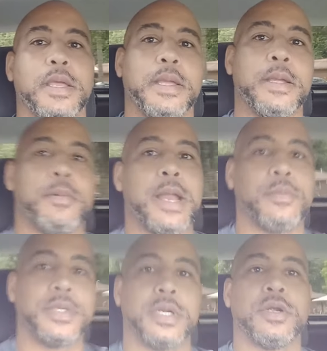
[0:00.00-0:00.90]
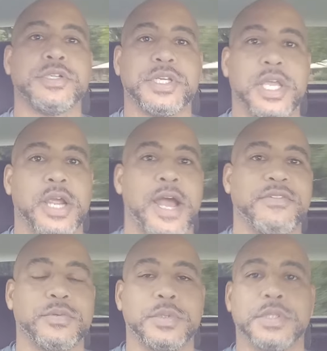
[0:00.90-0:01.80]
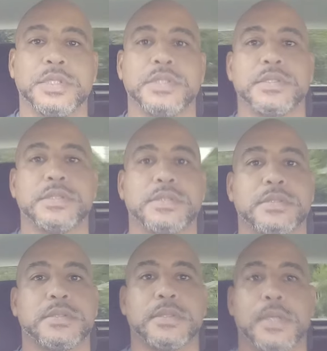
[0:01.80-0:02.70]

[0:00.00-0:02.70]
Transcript: Everybody went to urgent care afterwards.